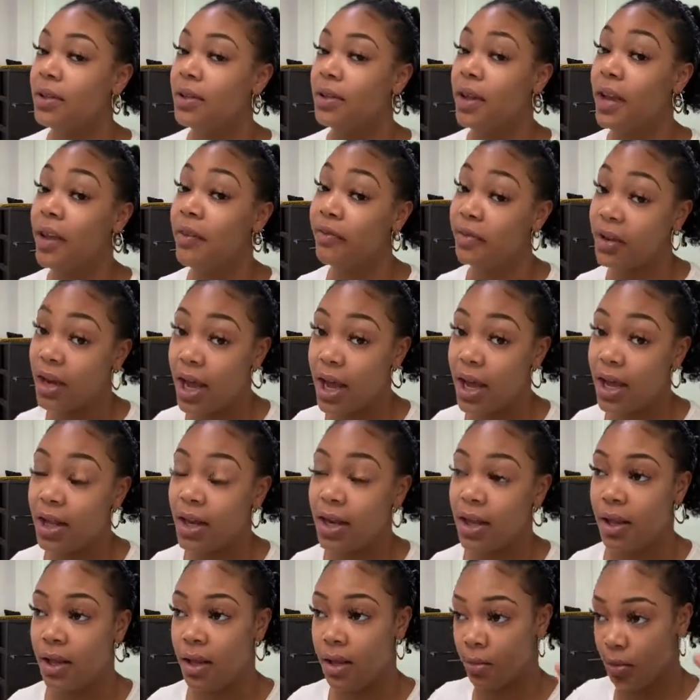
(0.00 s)
If not,
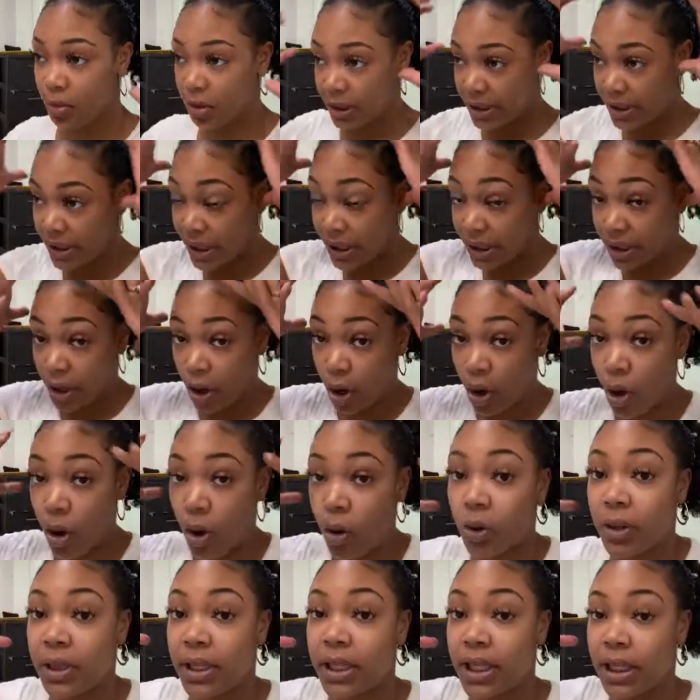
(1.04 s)
I'm gonna take the
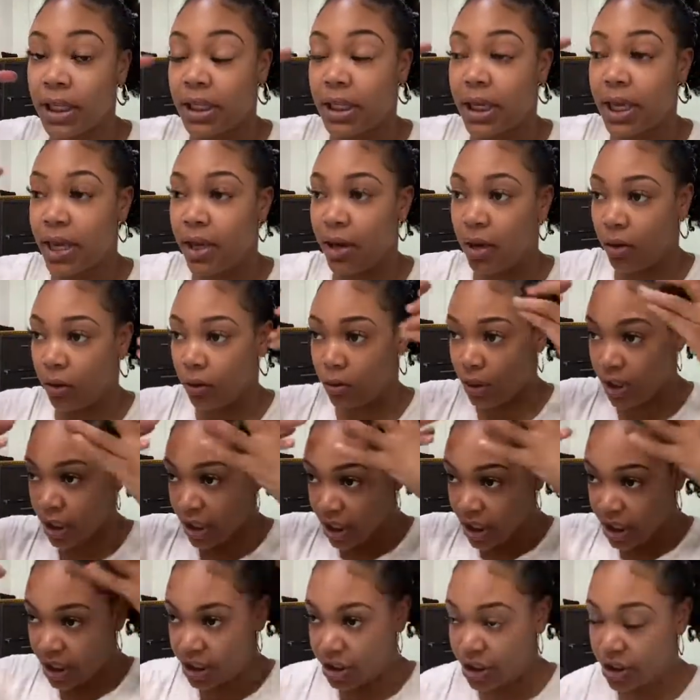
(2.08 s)
whole thing down
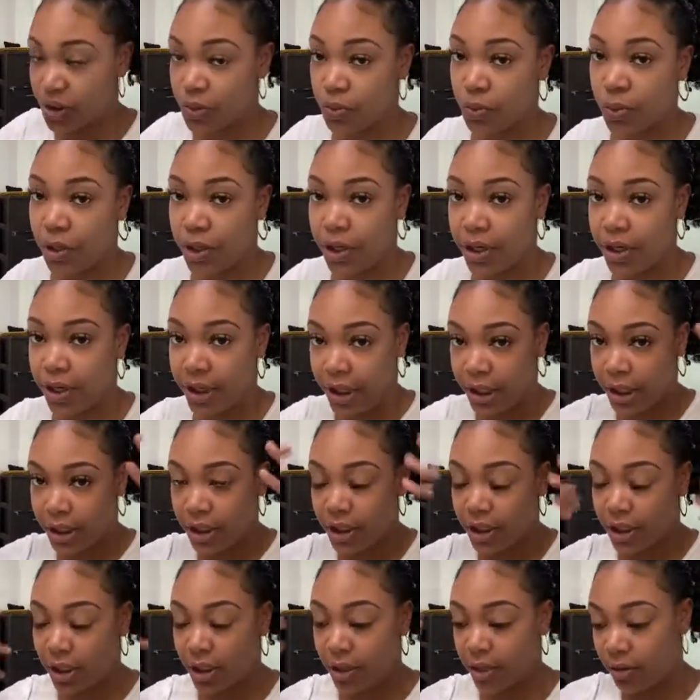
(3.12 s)
and just wear it,
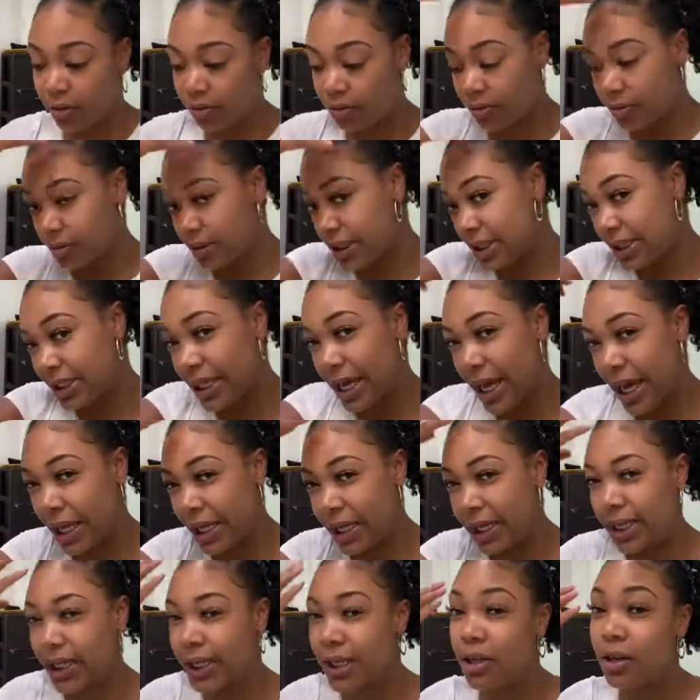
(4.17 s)
you know, style
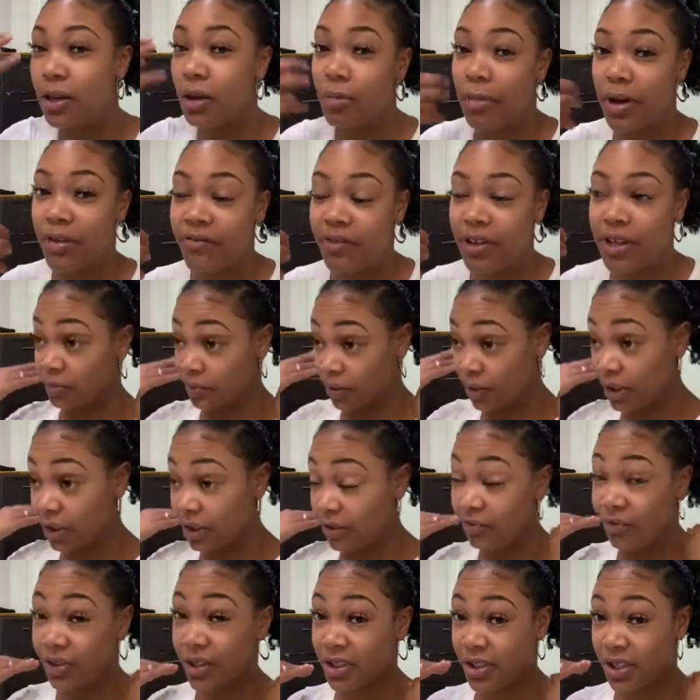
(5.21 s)
and let it go on my face. Really the
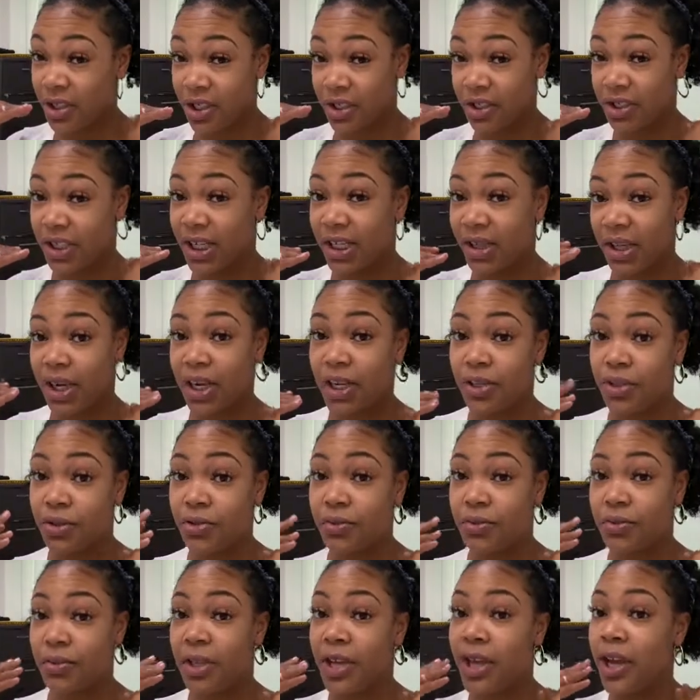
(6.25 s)
first hairstyle that I
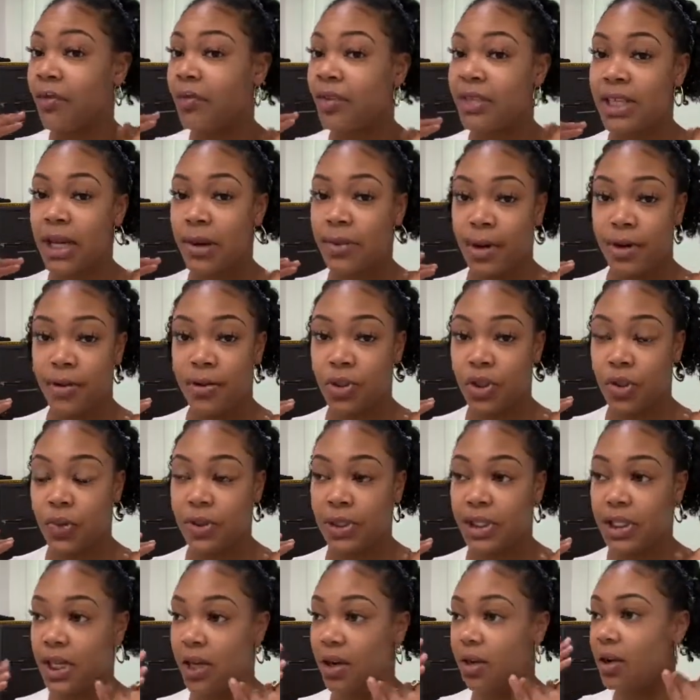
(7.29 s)
do every time when I do a
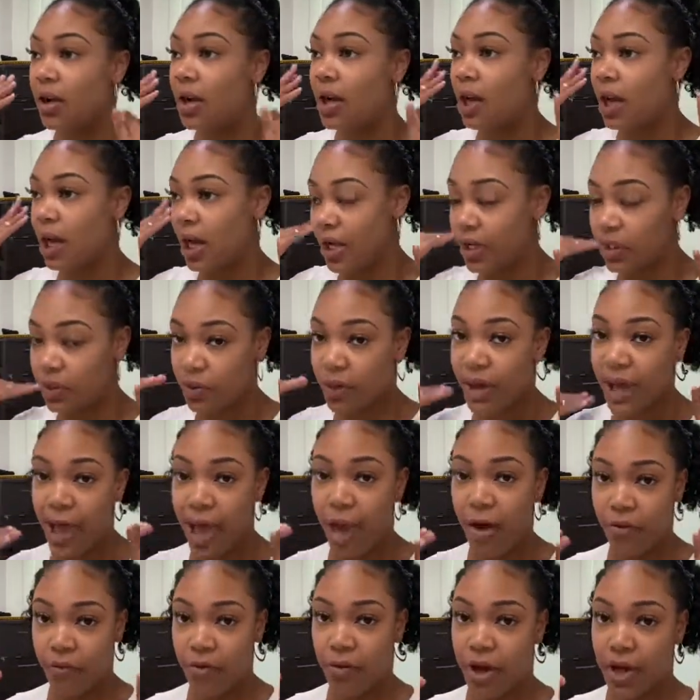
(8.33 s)
twist out, I do it
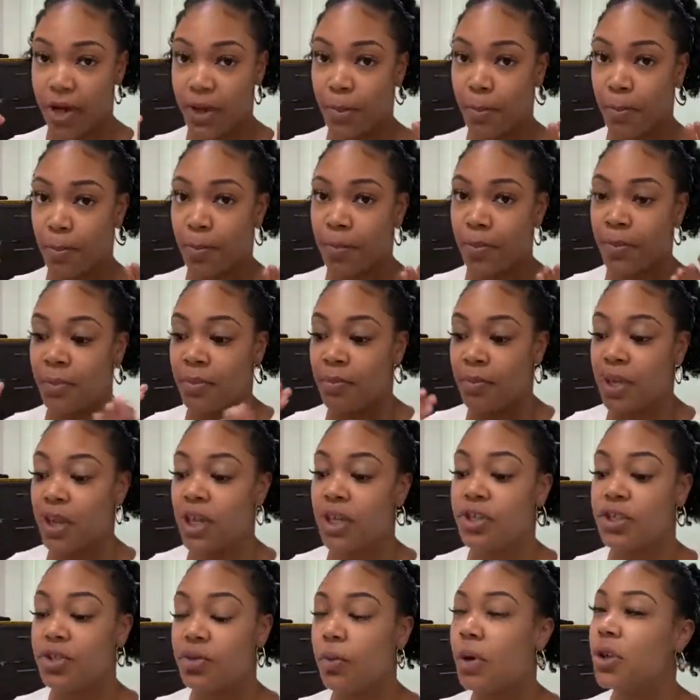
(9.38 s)
halfway.
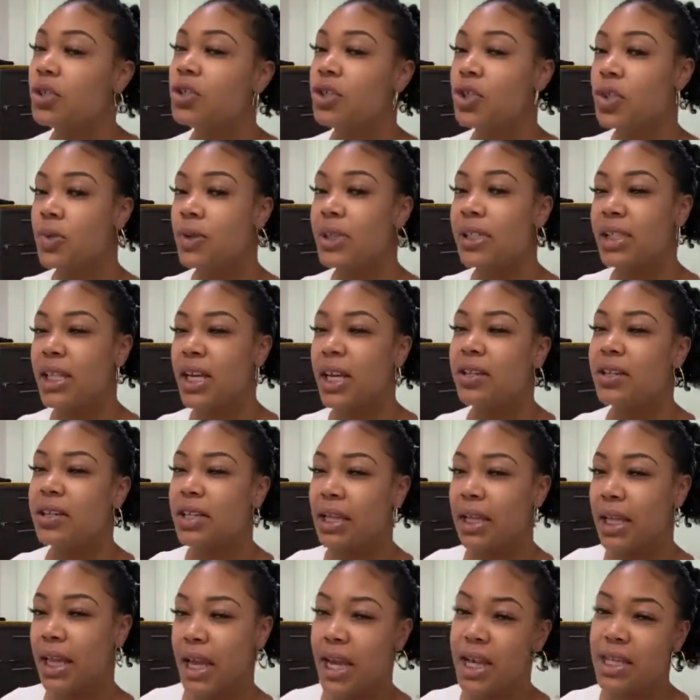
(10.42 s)
Because you want your twist out to
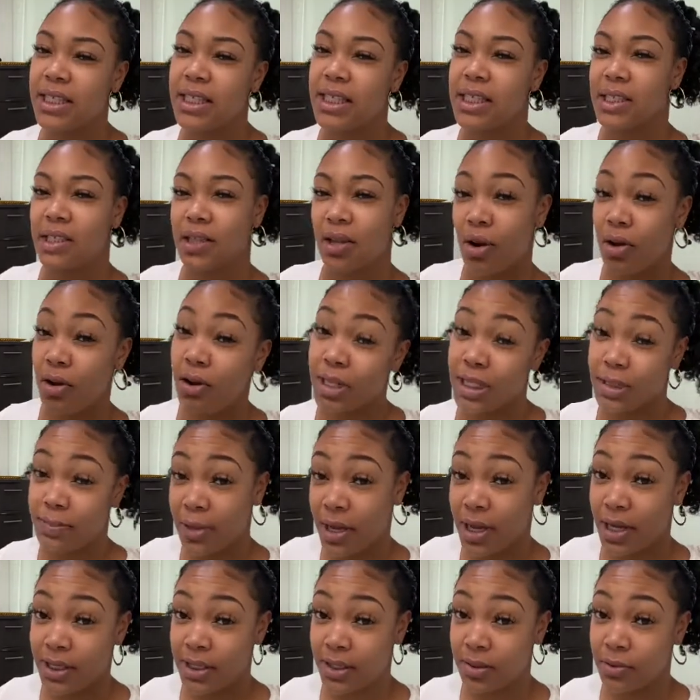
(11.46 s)
last as long as
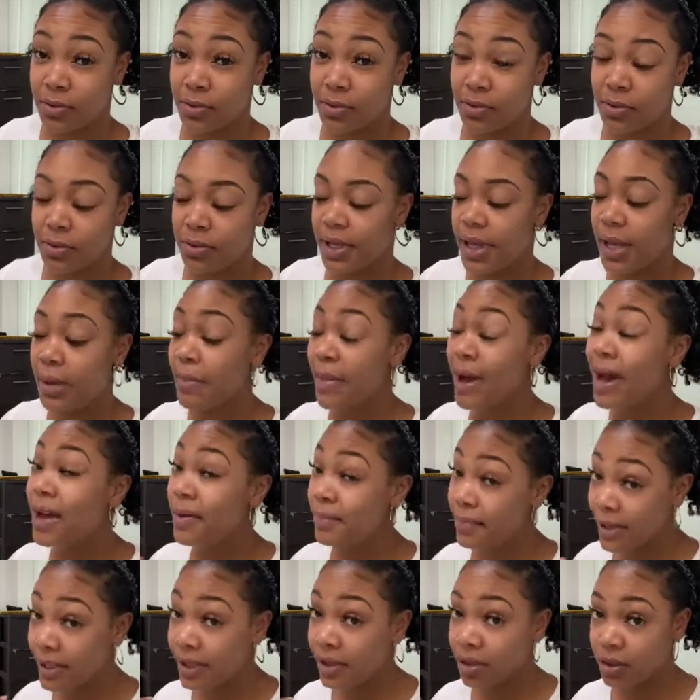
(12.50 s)
possible. In my
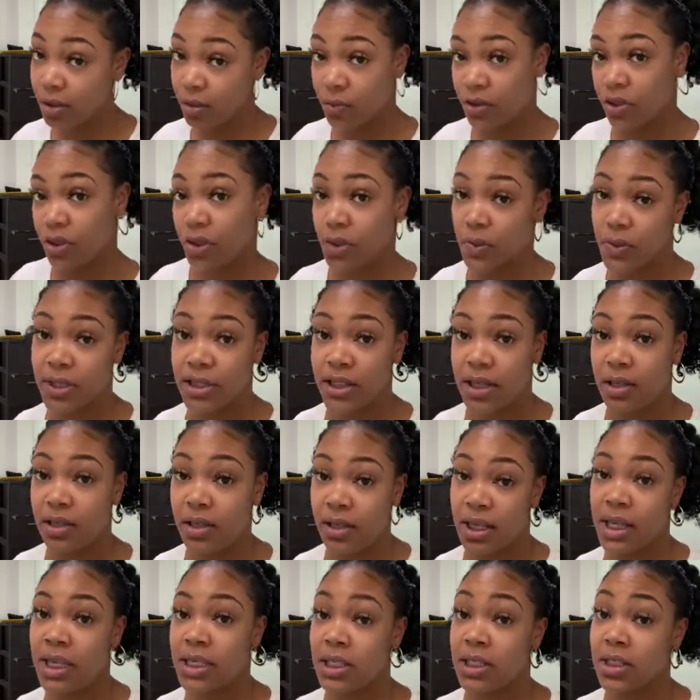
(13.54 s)
opinion, you want your twist out to
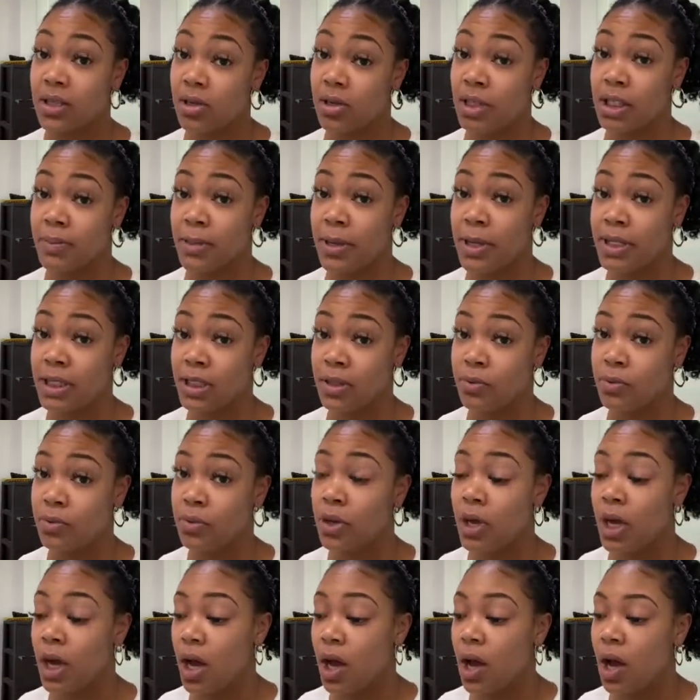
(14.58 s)
last as long as possible.
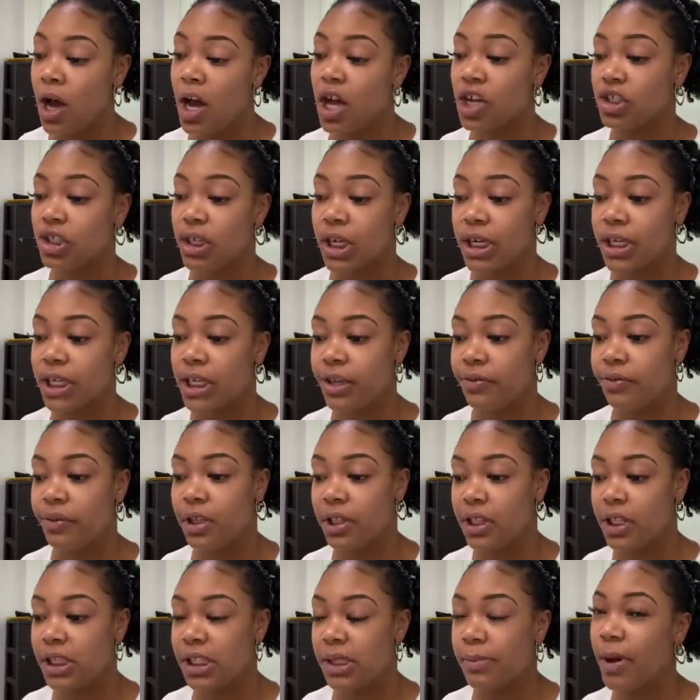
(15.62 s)
I try to give it at
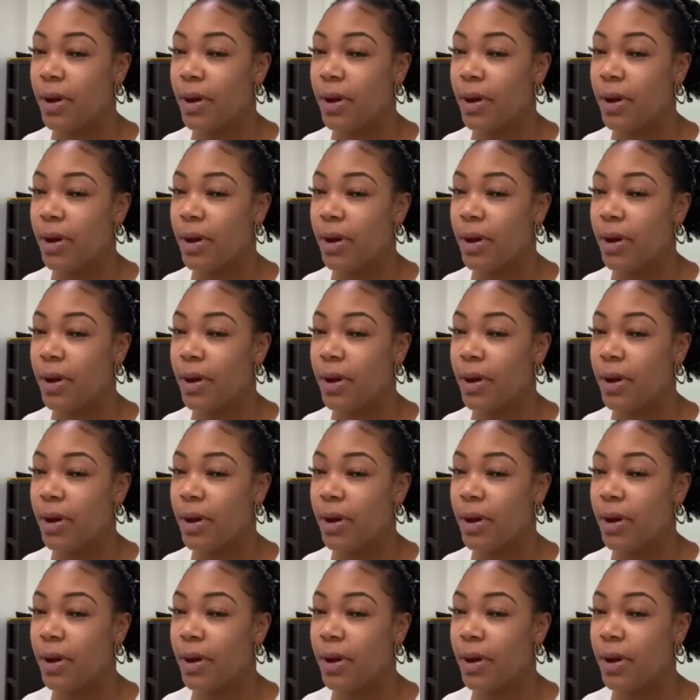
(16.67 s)
least